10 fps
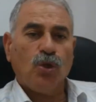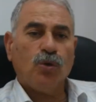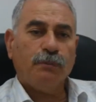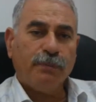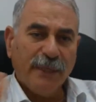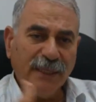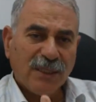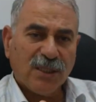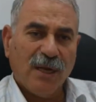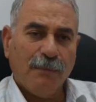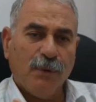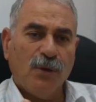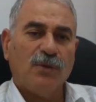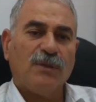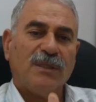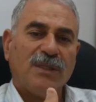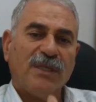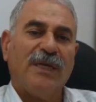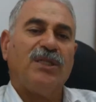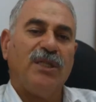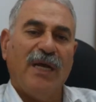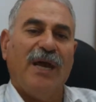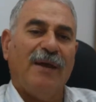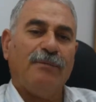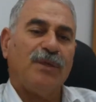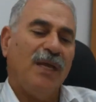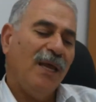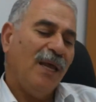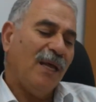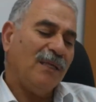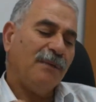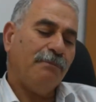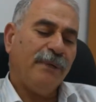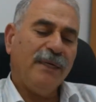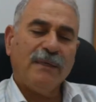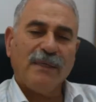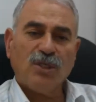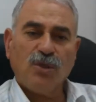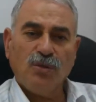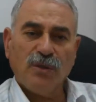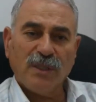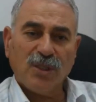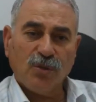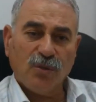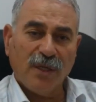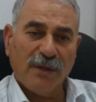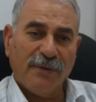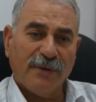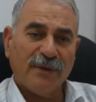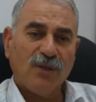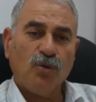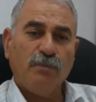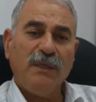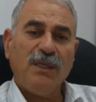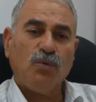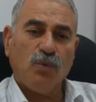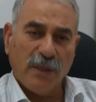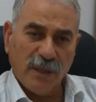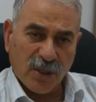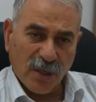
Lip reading: to bridge upon such gaps and bring the students together to meet with each